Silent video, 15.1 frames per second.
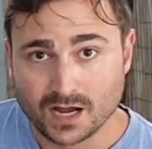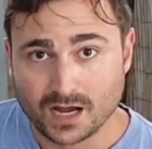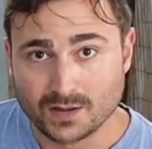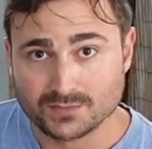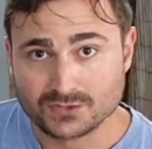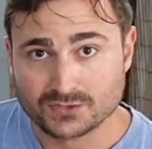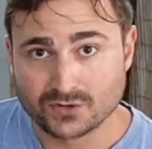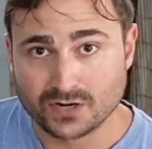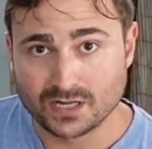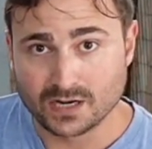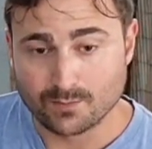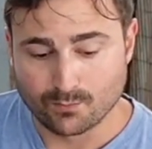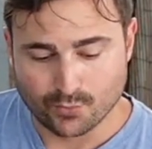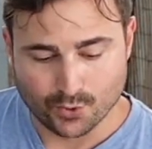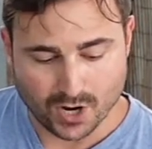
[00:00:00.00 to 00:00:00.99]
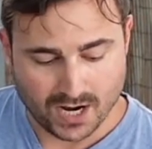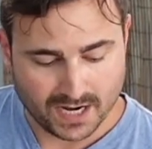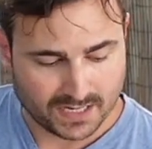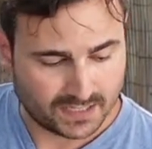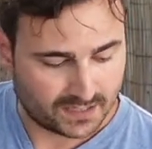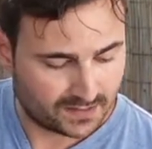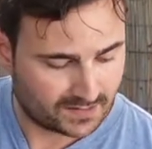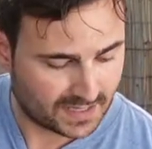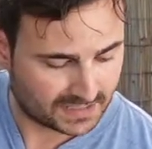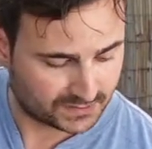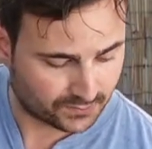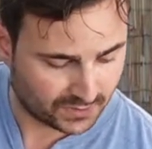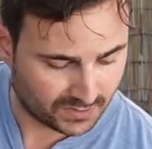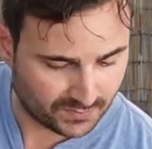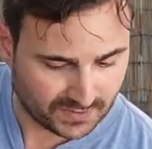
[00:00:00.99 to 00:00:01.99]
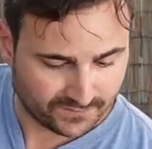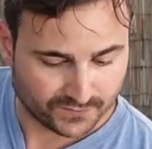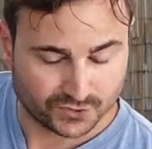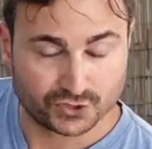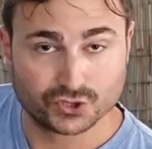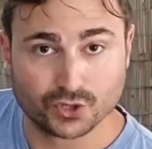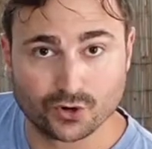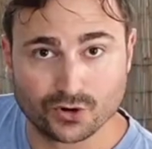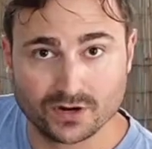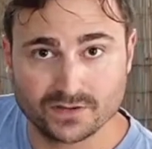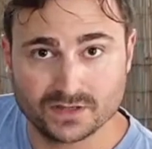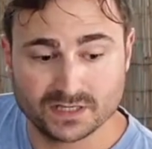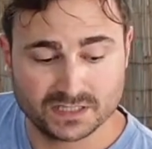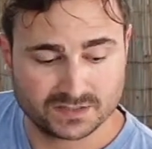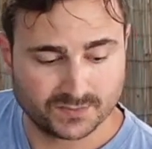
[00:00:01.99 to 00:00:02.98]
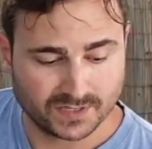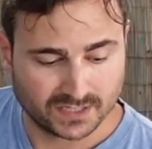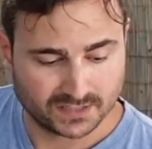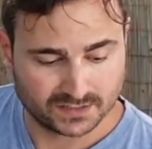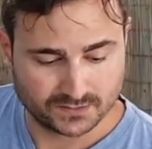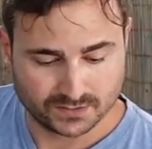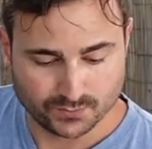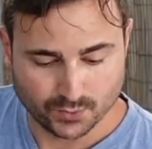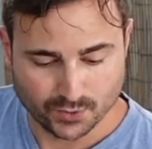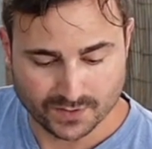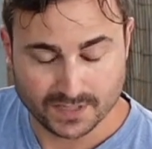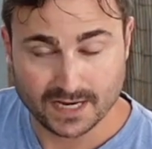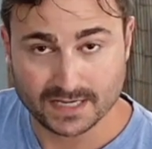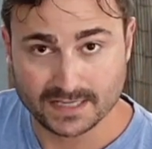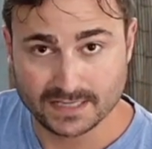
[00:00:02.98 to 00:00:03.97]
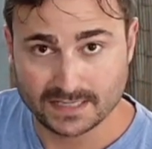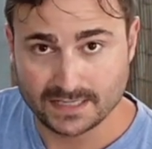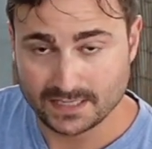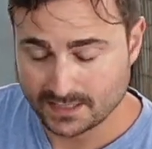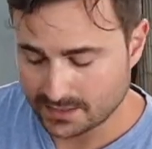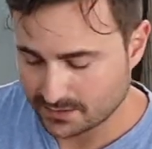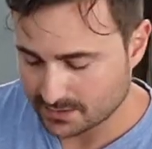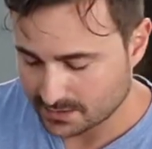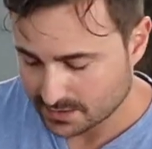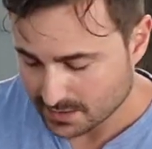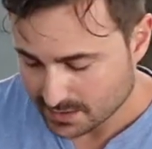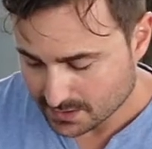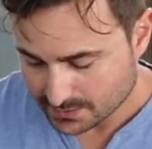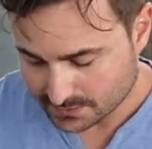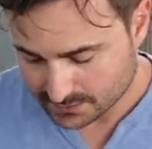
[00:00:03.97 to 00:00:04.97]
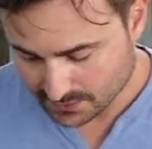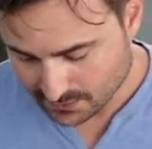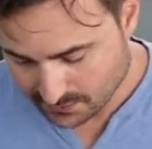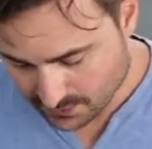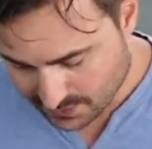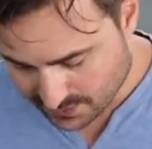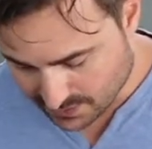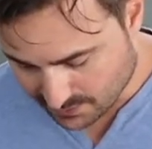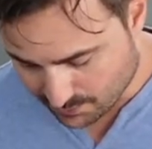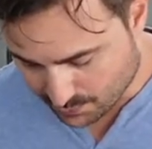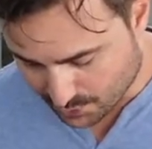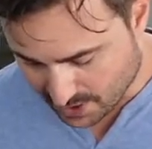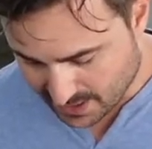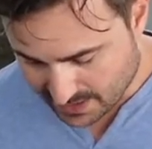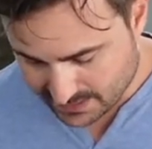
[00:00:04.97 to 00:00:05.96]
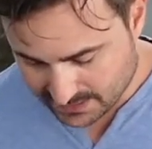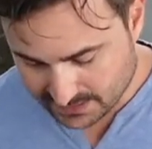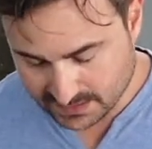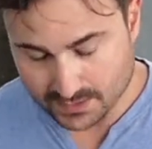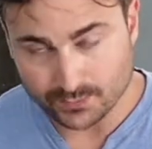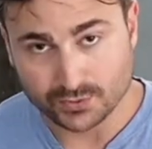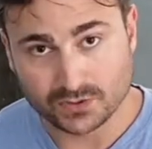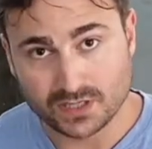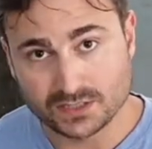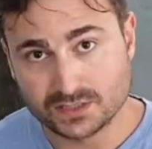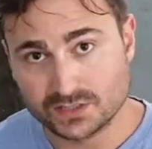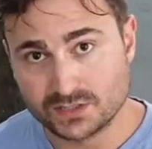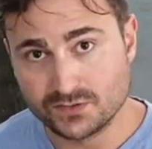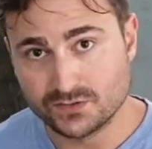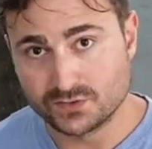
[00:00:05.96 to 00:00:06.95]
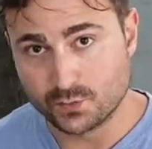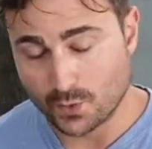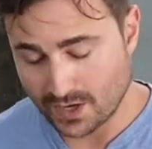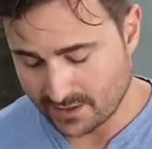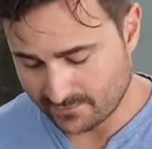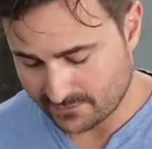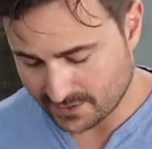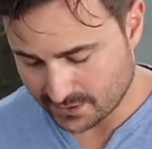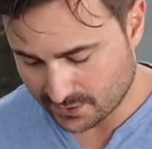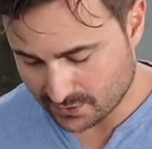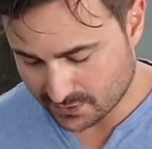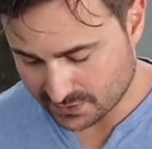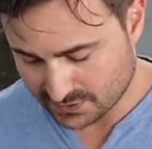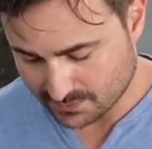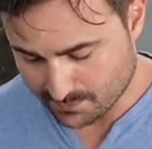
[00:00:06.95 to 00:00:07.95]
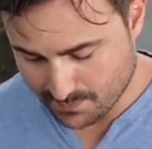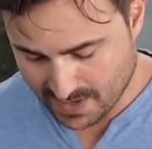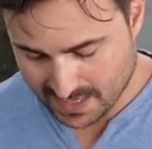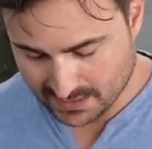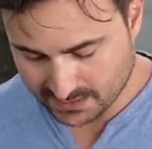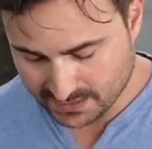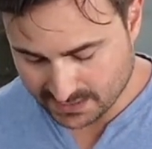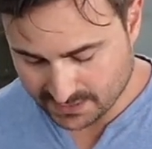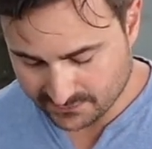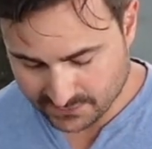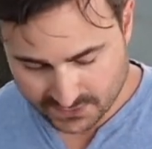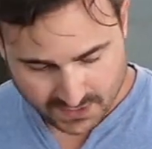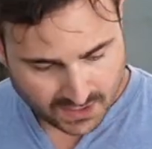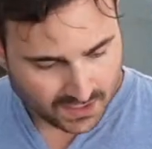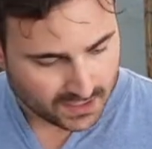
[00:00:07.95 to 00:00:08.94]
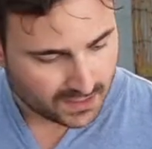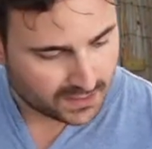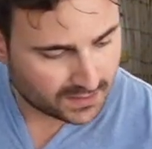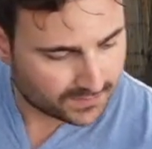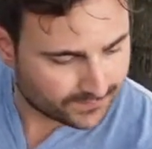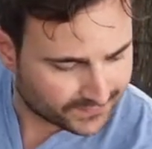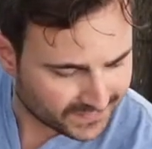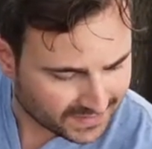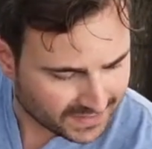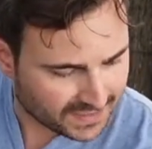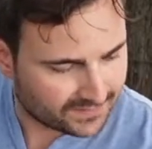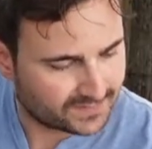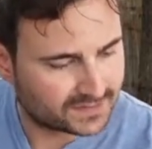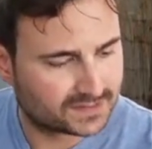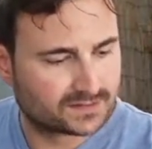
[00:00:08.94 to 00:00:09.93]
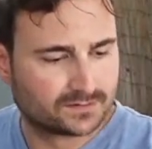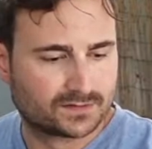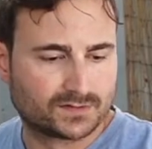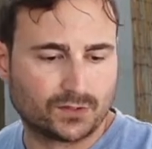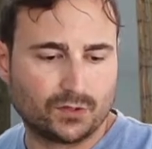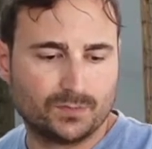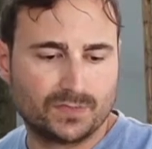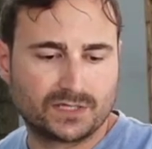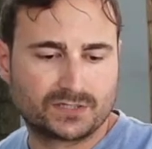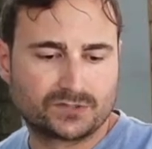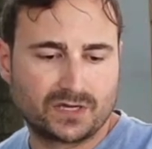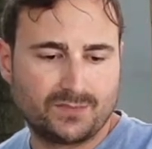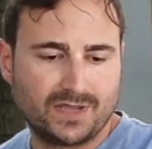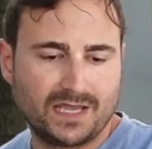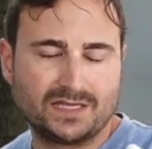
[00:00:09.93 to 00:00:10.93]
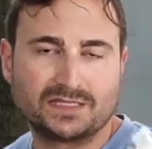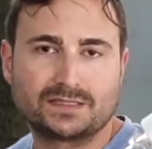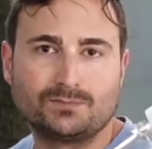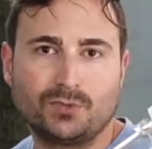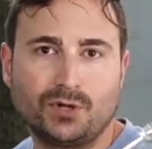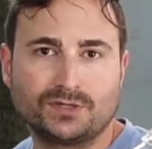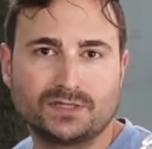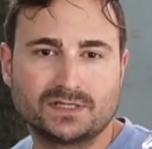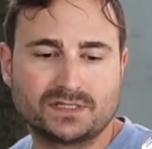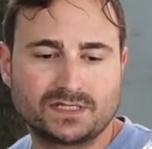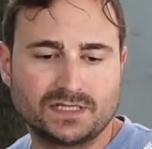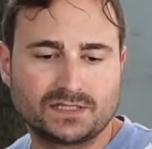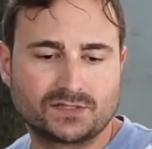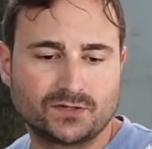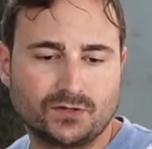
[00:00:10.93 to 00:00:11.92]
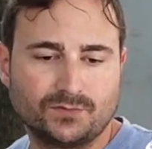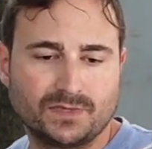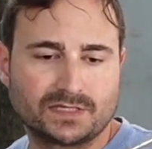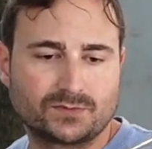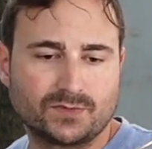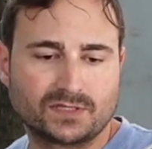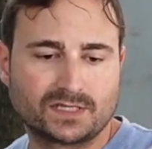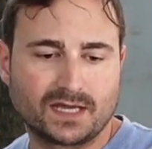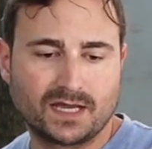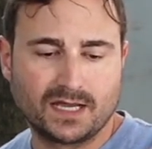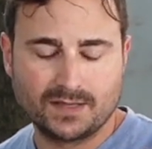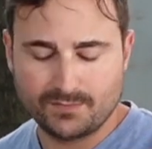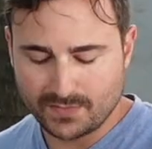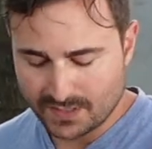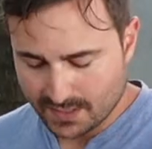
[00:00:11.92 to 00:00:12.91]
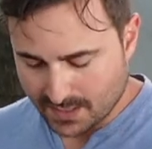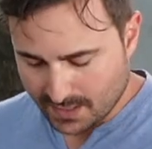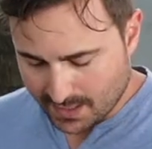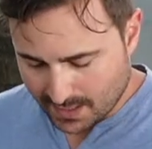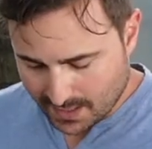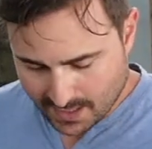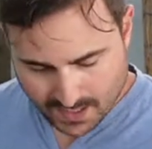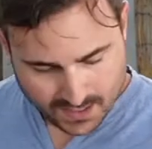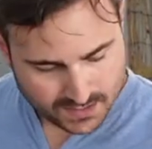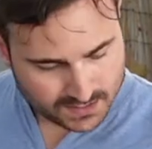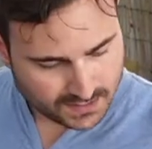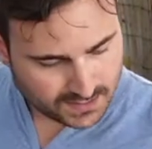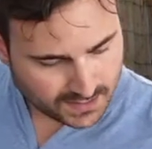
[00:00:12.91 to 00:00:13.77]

I'm starting a brine. That's going to be for jarring these because there's more than I can eat here. So the brine is simple. I just used white vinegar, some bay leaves. I had this salt mixture I made. It's Maldon sea salt mixed with thyme. And